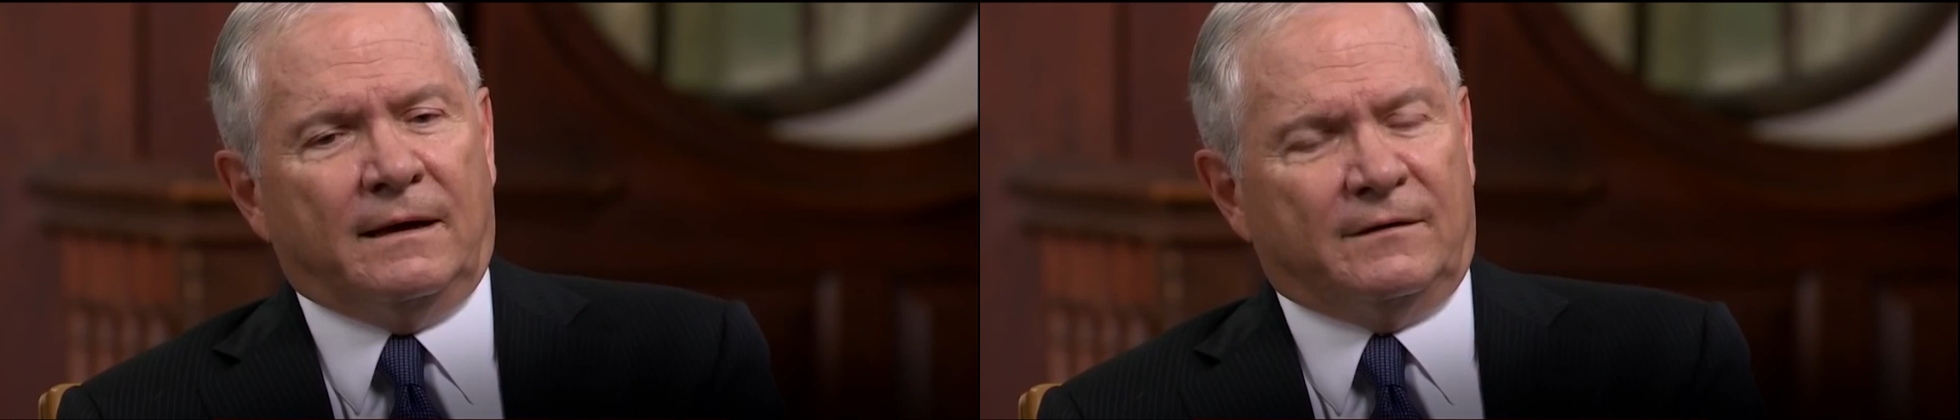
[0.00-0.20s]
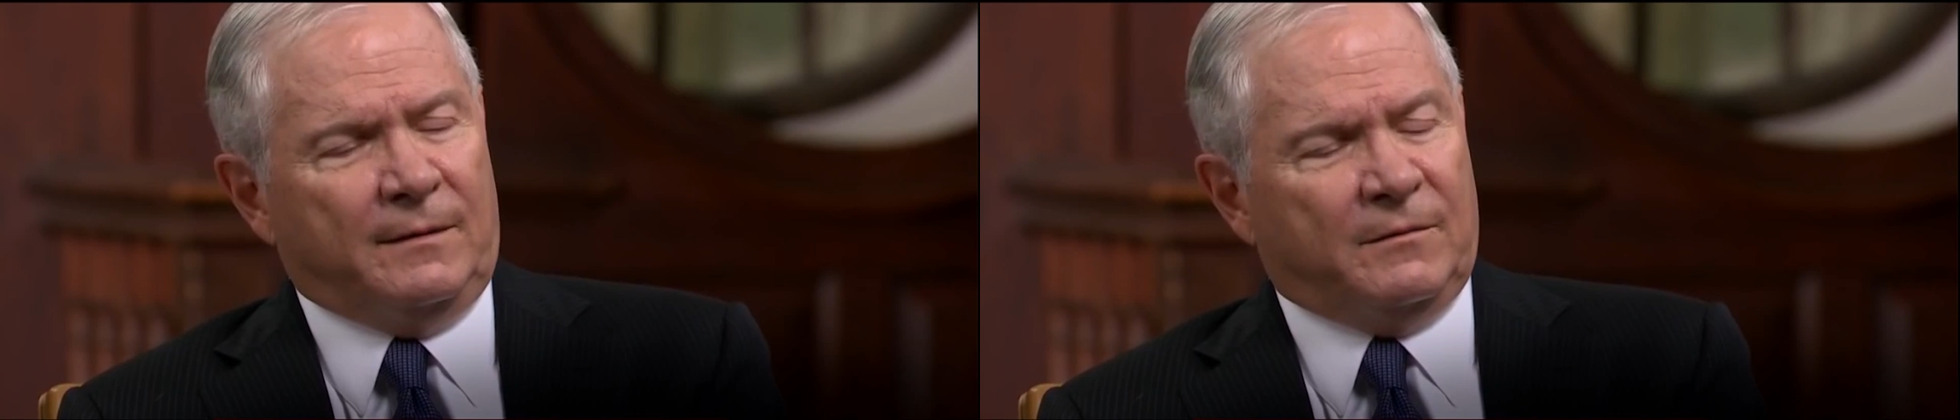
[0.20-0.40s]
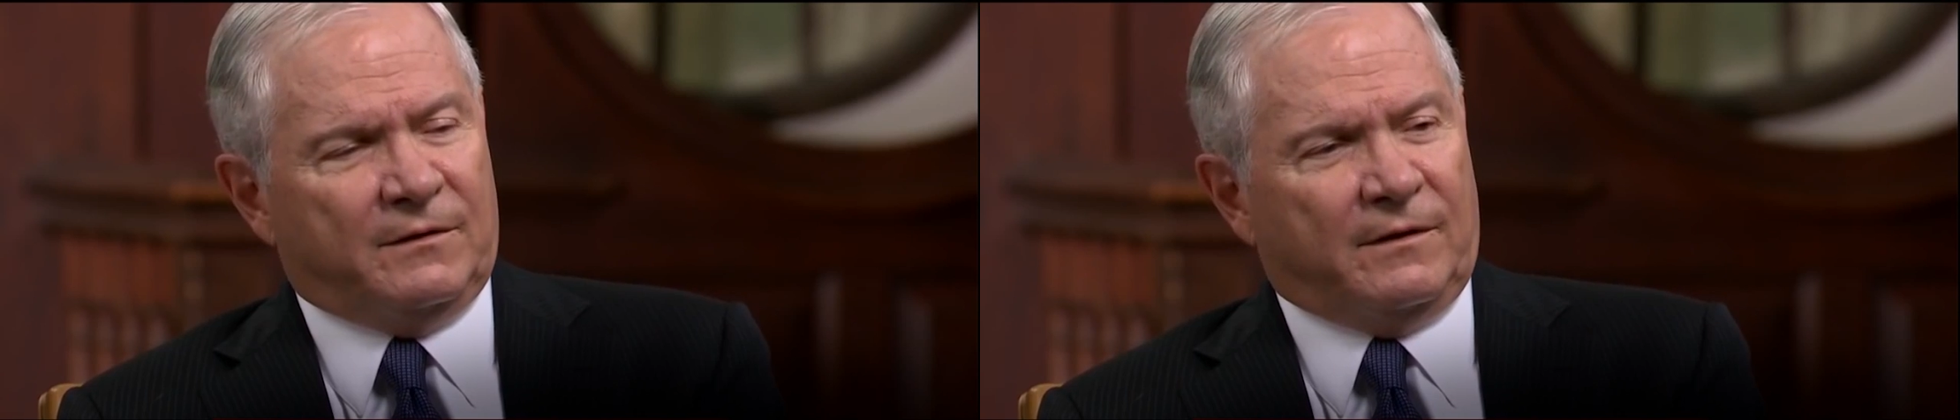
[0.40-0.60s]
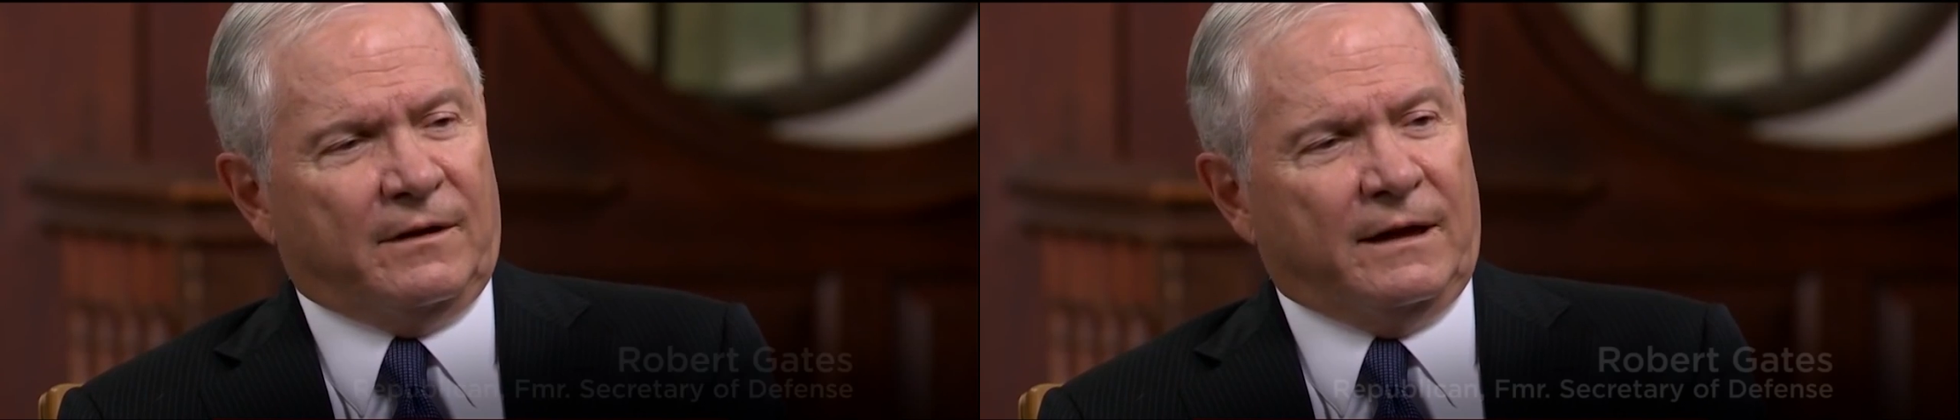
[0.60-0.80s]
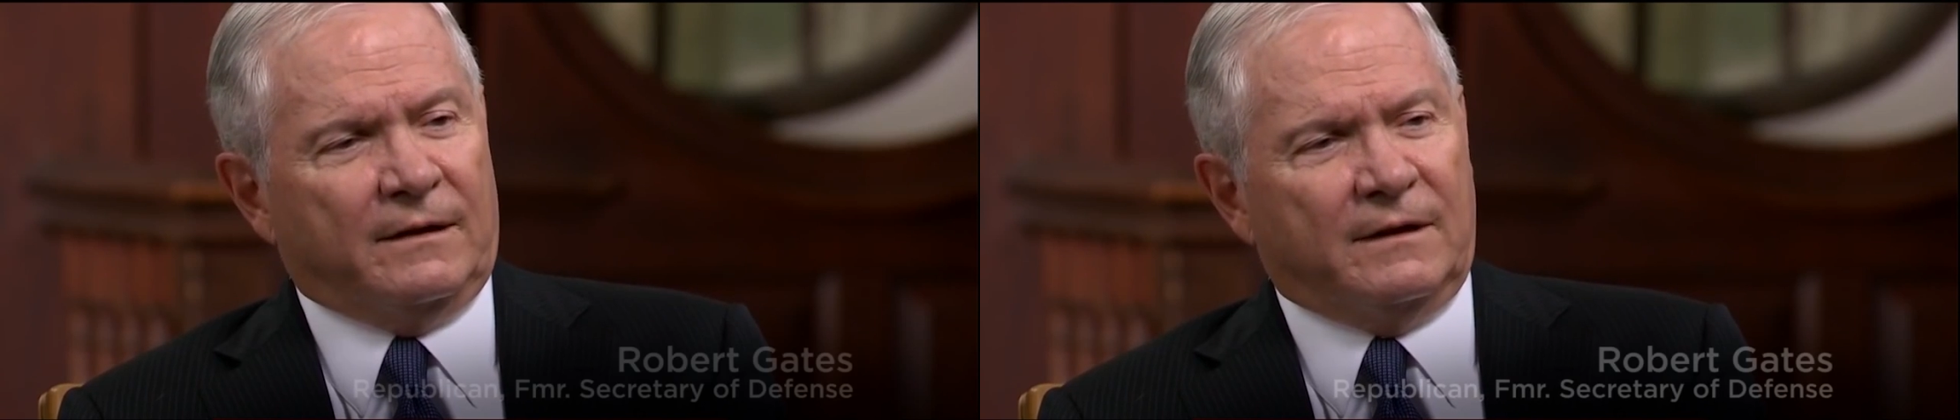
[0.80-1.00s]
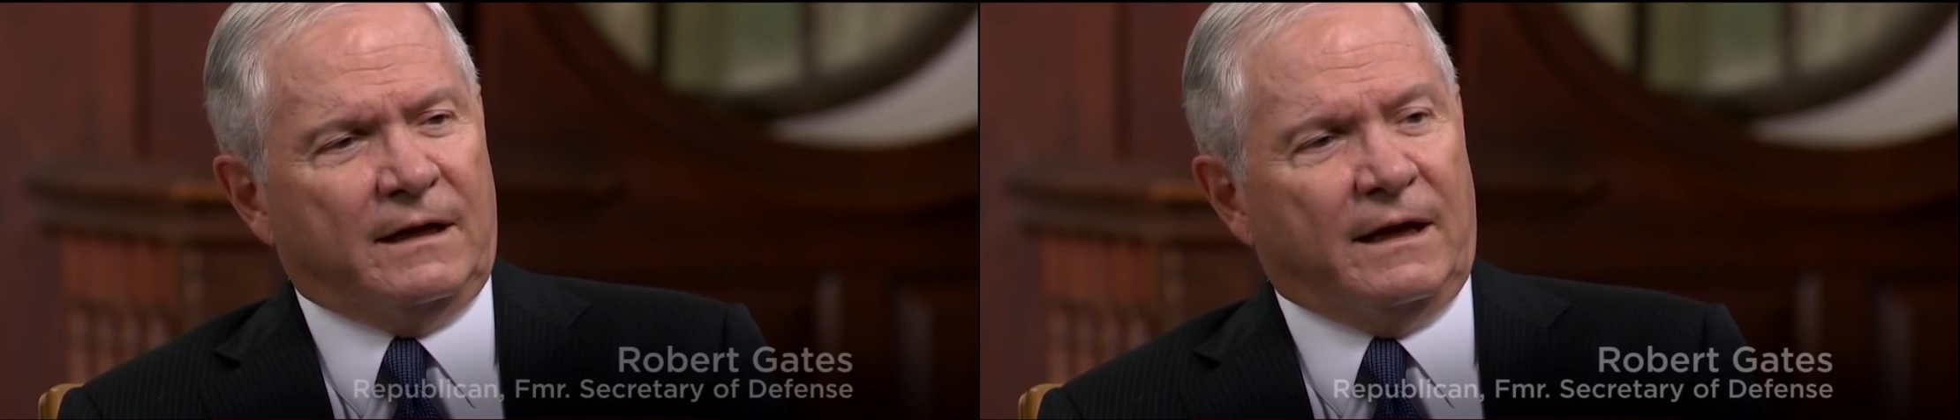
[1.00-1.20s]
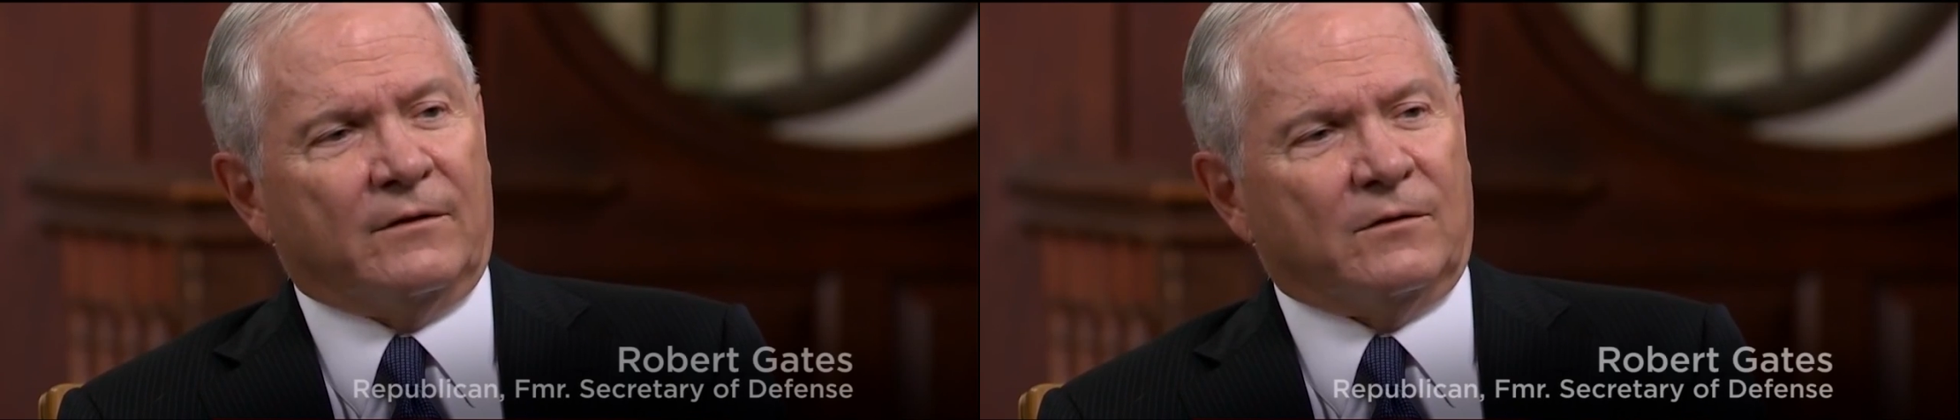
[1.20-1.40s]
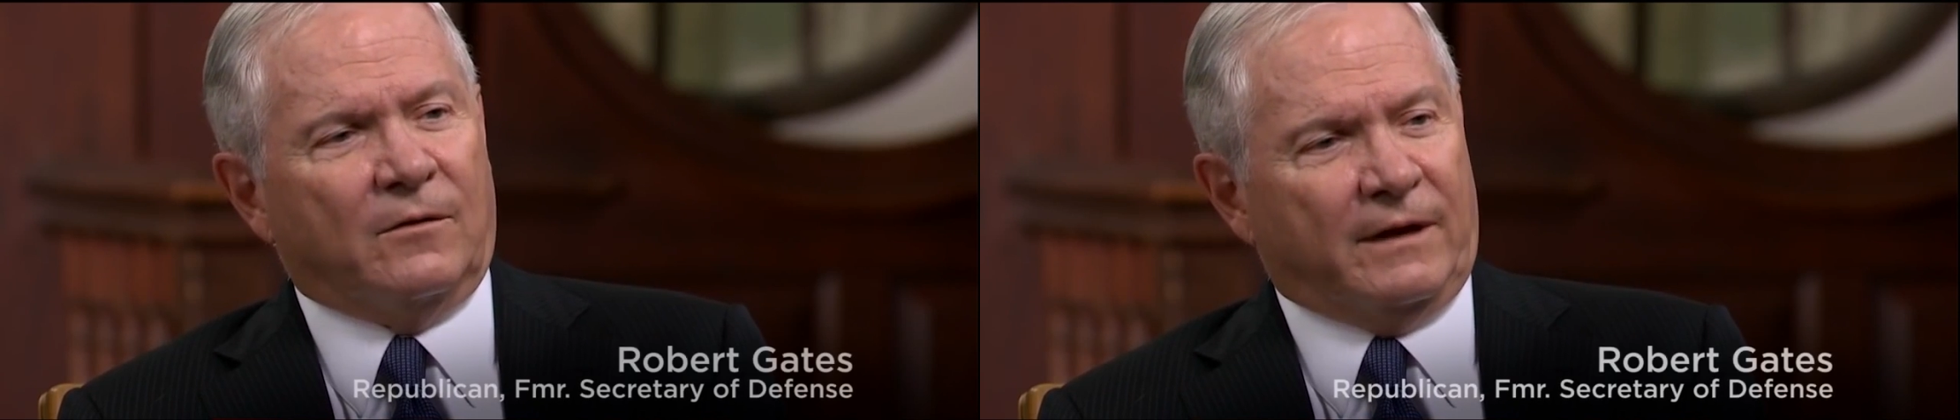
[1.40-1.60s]
He seems to think that he
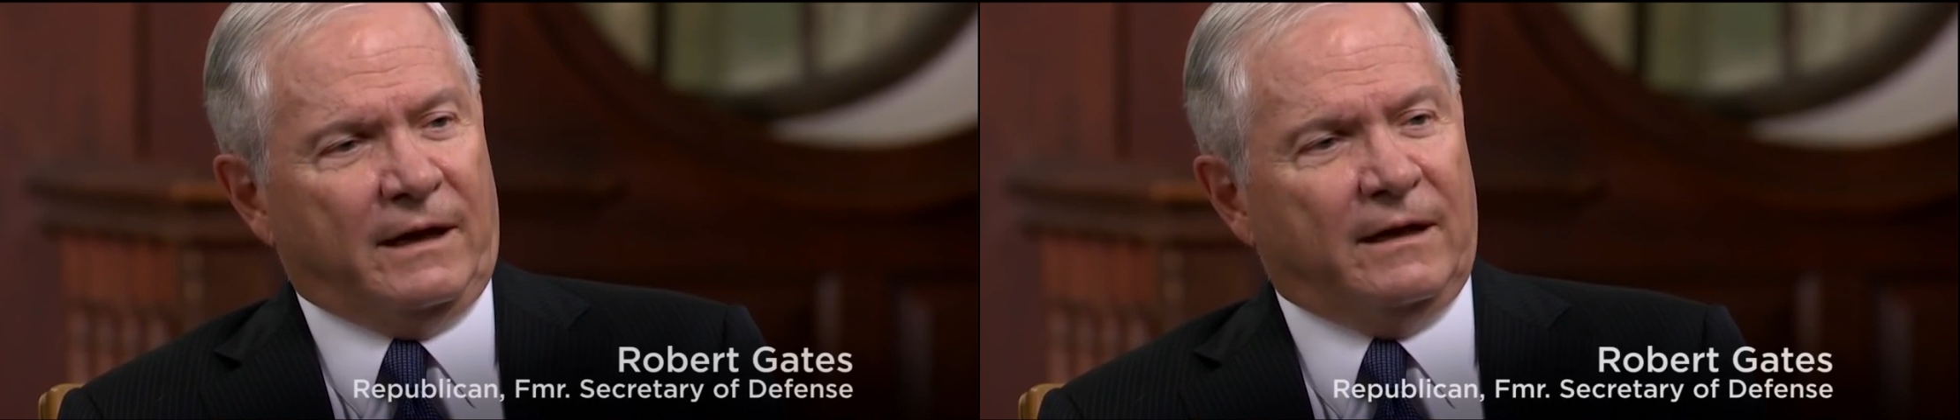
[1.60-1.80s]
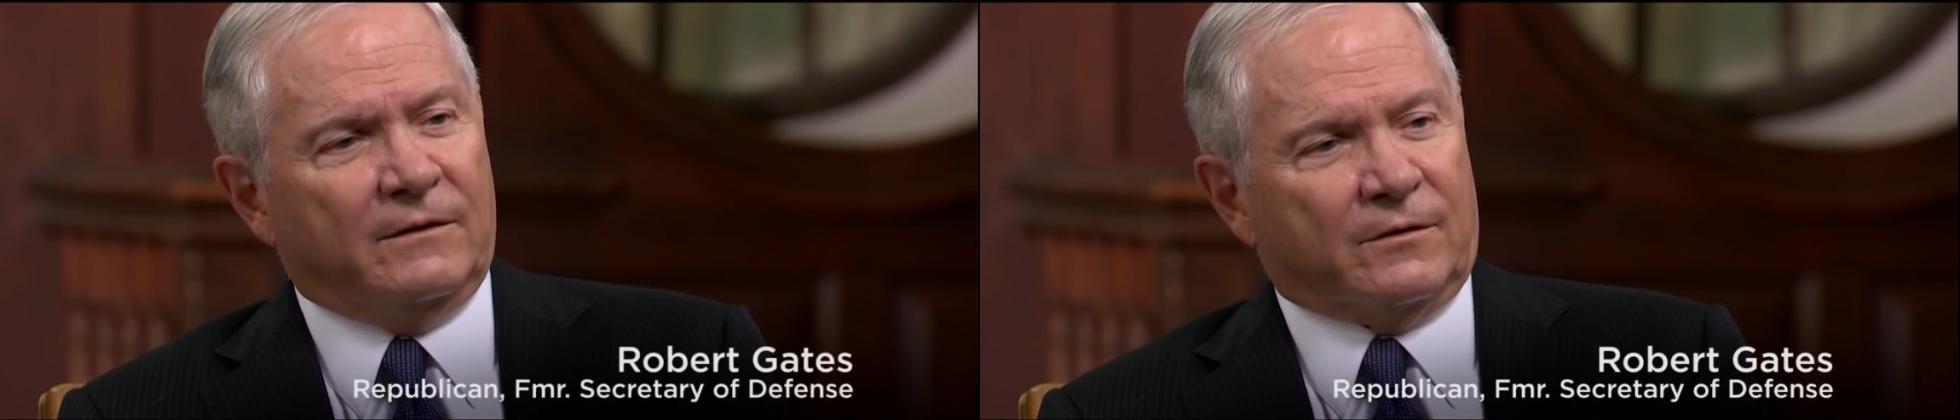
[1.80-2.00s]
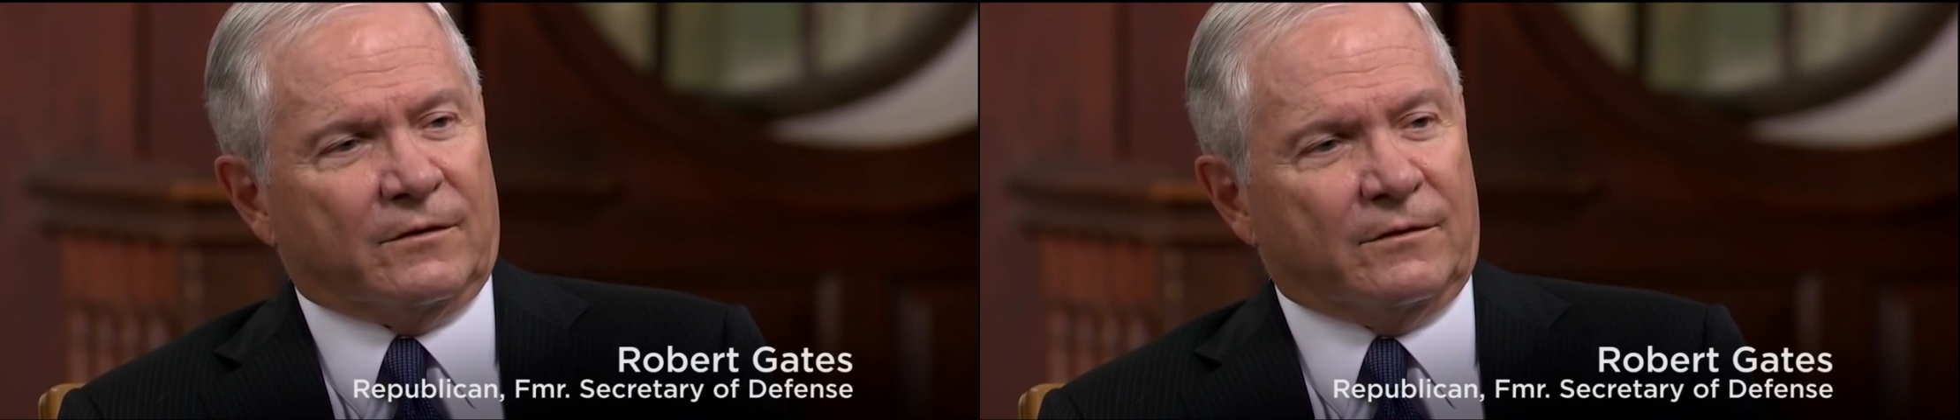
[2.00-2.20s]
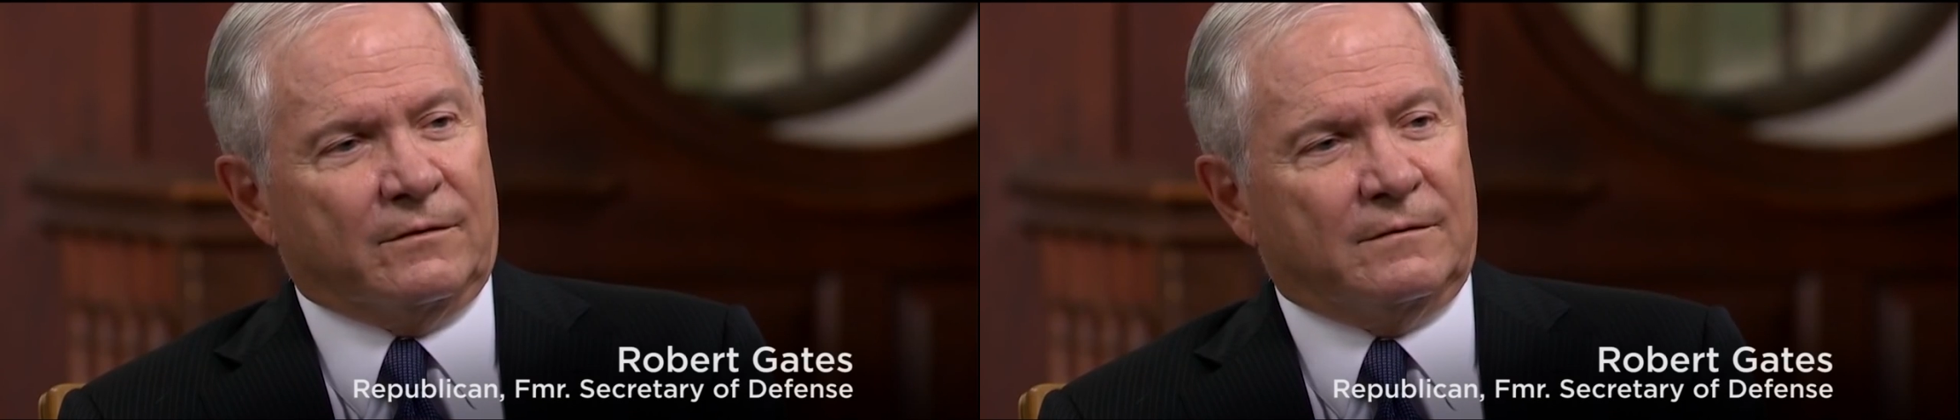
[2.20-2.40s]
has all the answers,